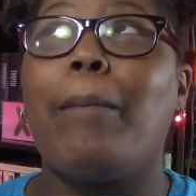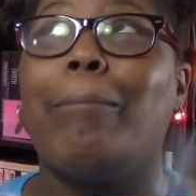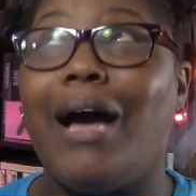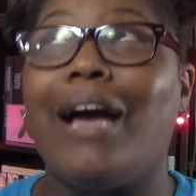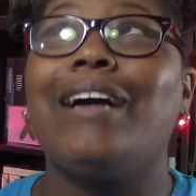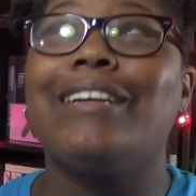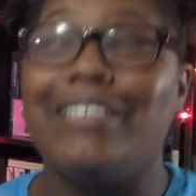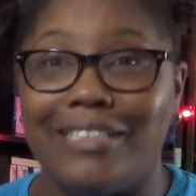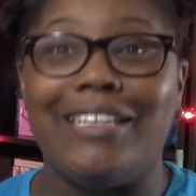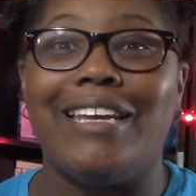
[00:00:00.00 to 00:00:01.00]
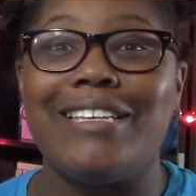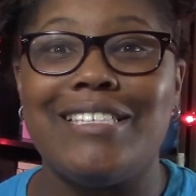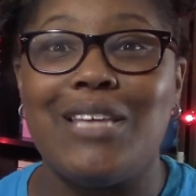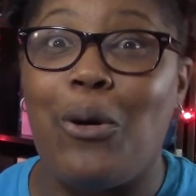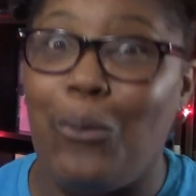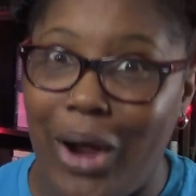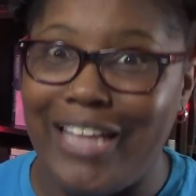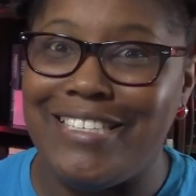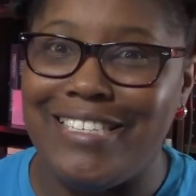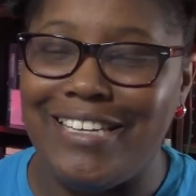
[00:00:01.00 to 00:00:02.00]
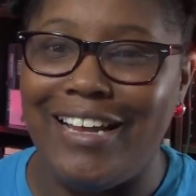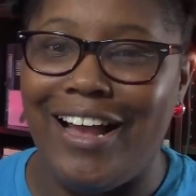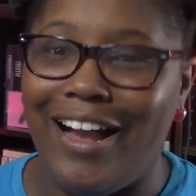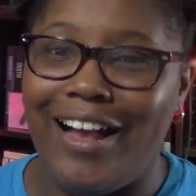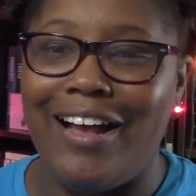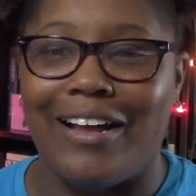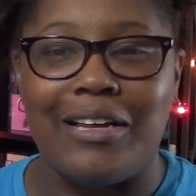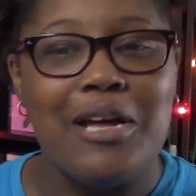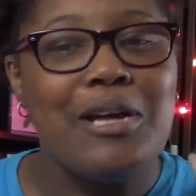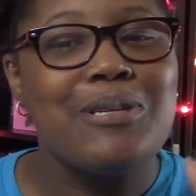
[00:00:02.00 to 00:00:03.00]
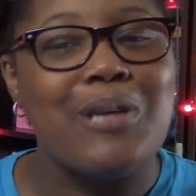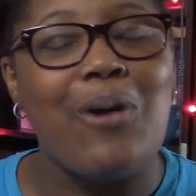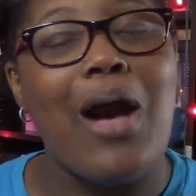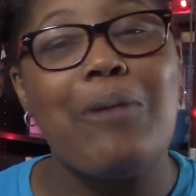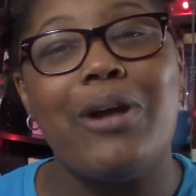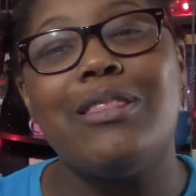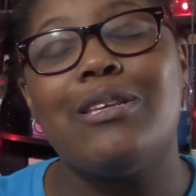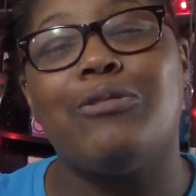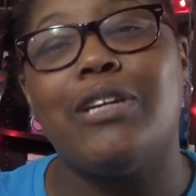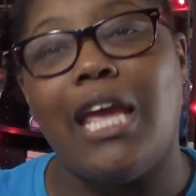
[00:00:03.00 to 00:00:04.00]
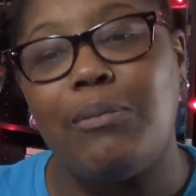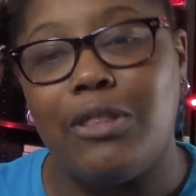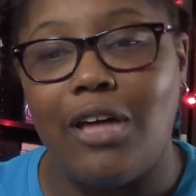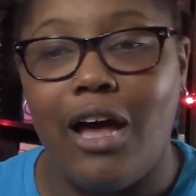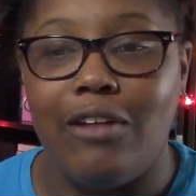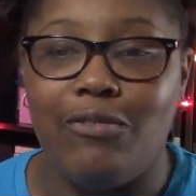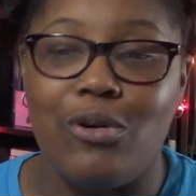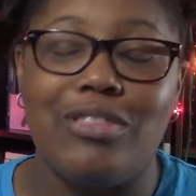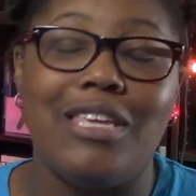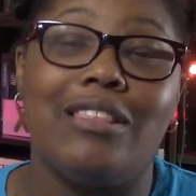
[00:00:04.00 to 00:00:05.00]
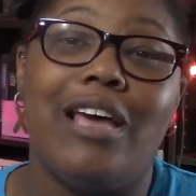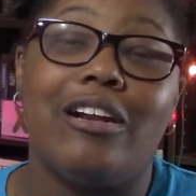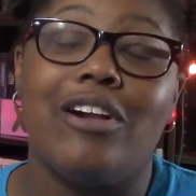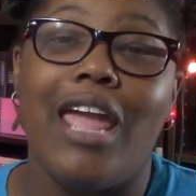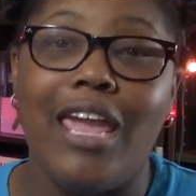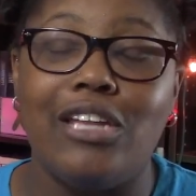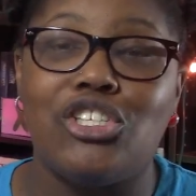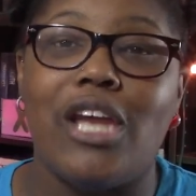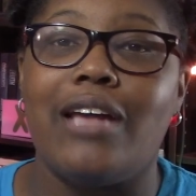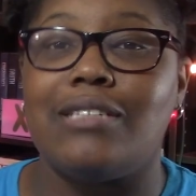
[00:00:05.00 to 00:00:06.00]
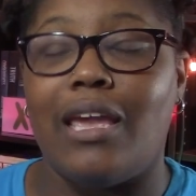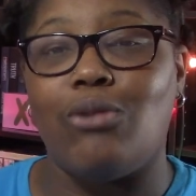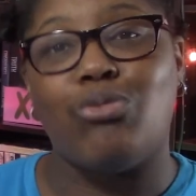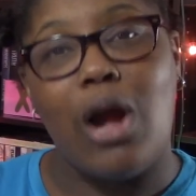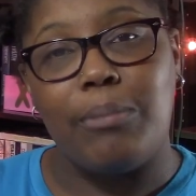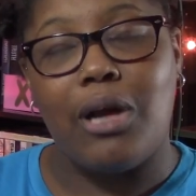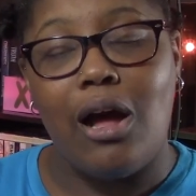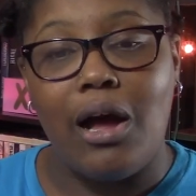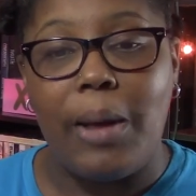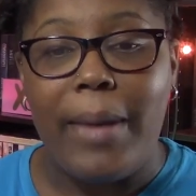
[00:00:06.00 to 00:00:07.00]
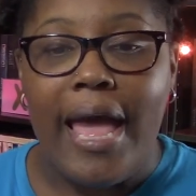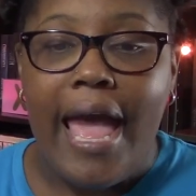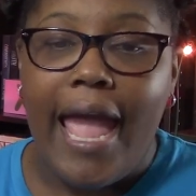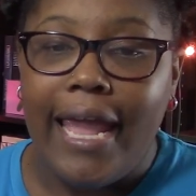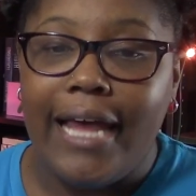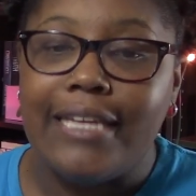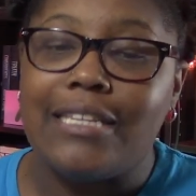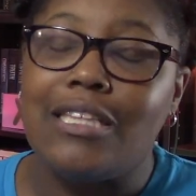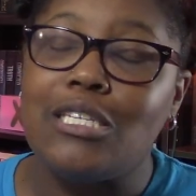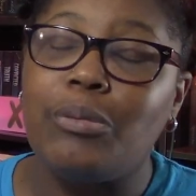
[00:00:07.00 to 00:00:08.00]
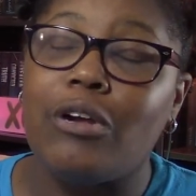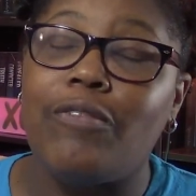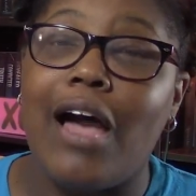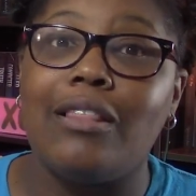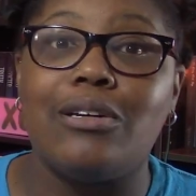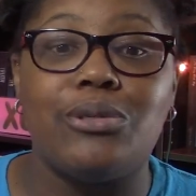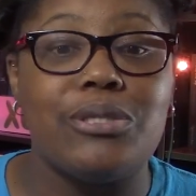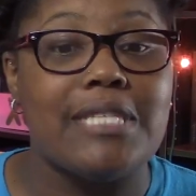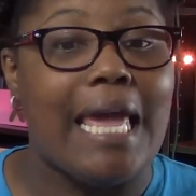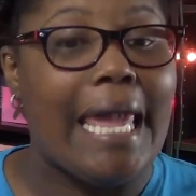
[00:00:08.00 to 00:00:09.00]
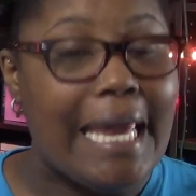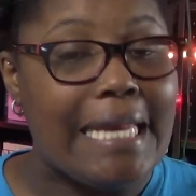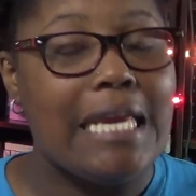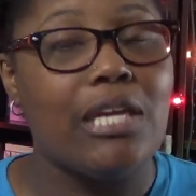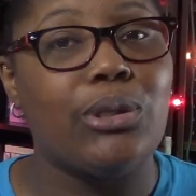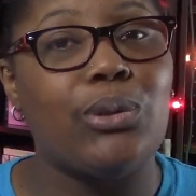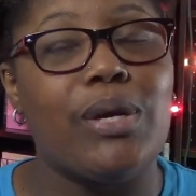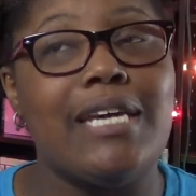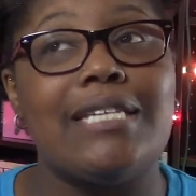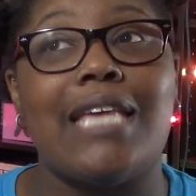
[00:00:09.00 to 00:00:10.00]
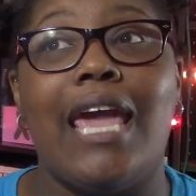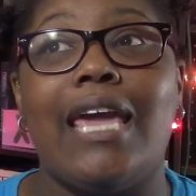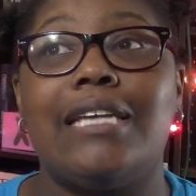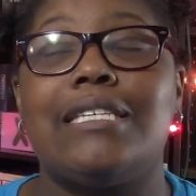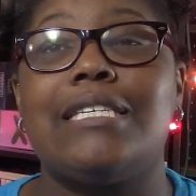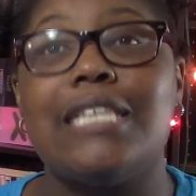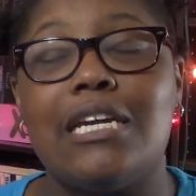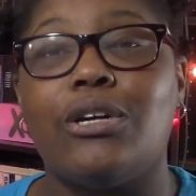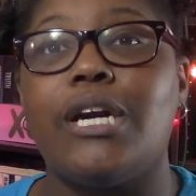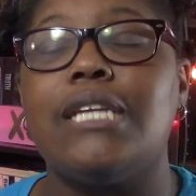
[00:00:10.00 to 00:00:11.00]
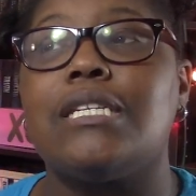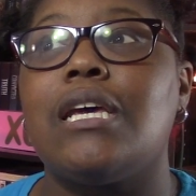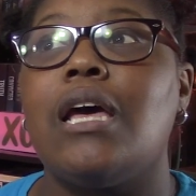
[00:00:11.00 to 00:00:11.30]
my goodness. What? Ah! So I read this for Nameathon for the letter H as a rom-com. And this book follows Annie, who is a secret